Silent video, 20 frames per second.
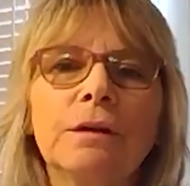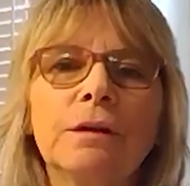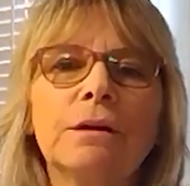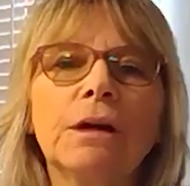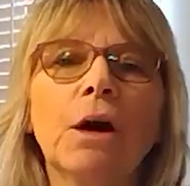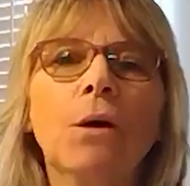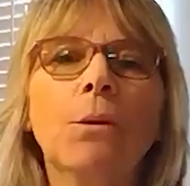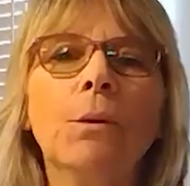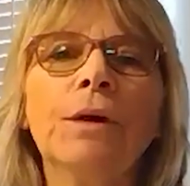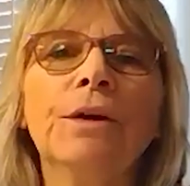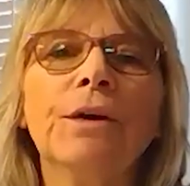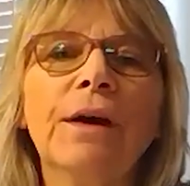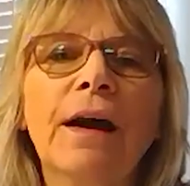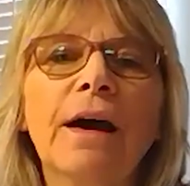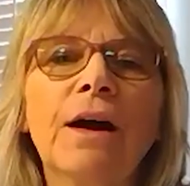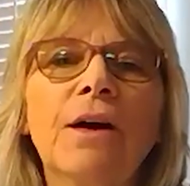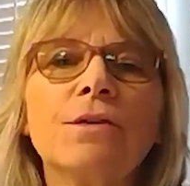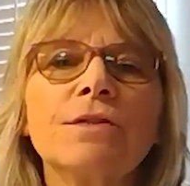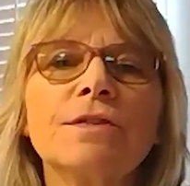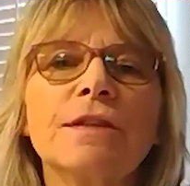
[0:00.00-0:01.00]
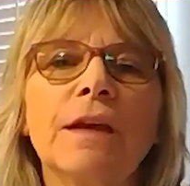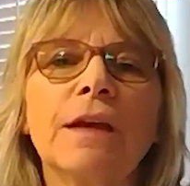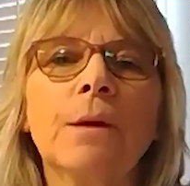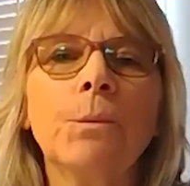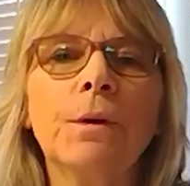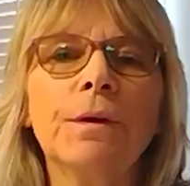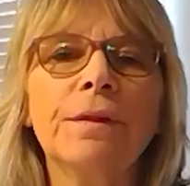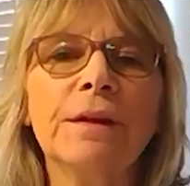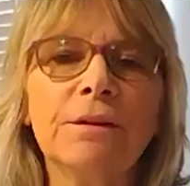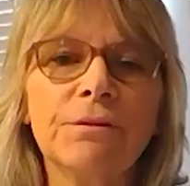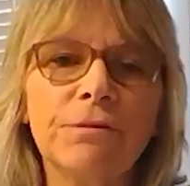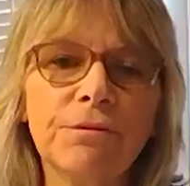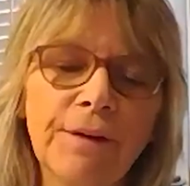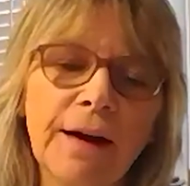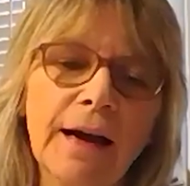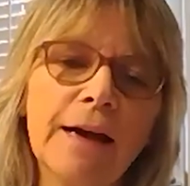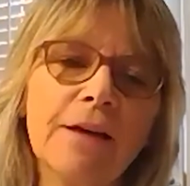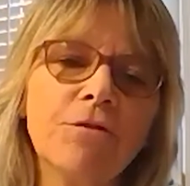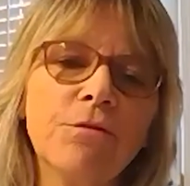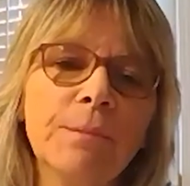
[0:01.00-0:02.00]
go in your house and within
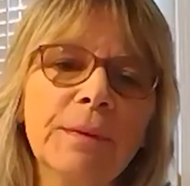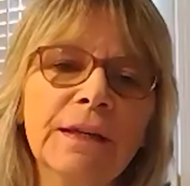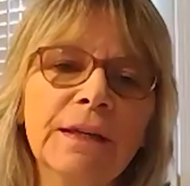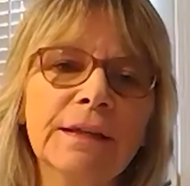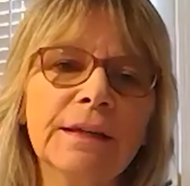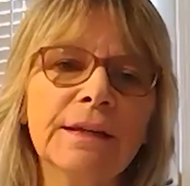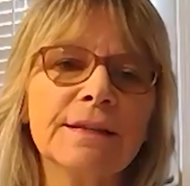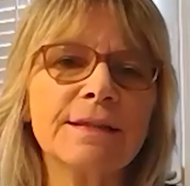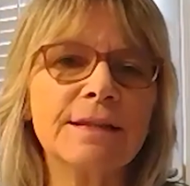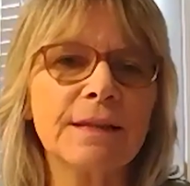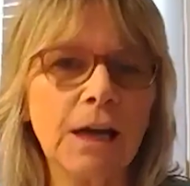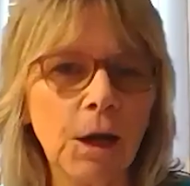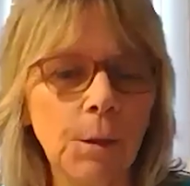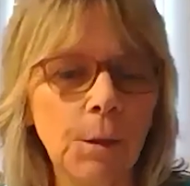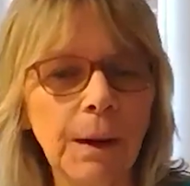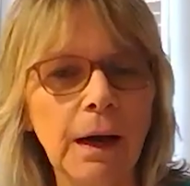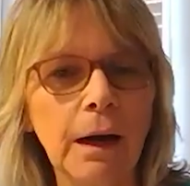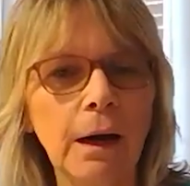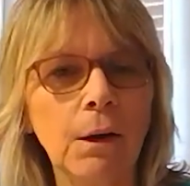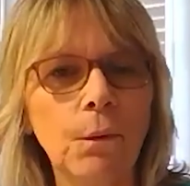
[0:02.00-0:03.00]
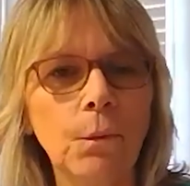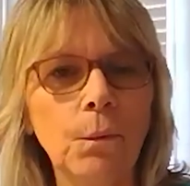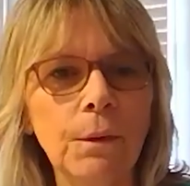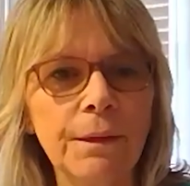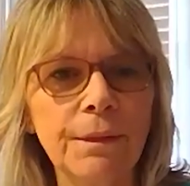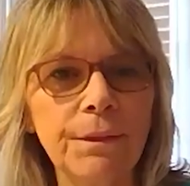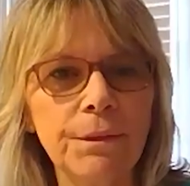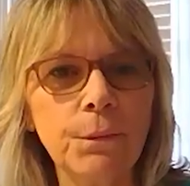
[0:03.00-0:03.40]
5 minutes come out with